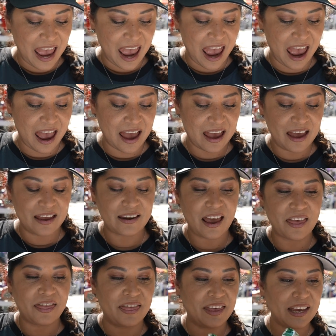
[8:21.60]

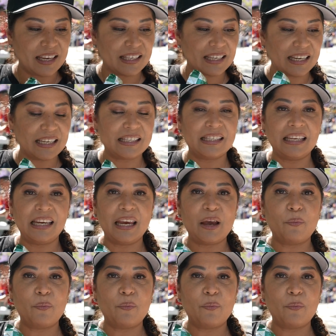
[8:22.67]
And this is the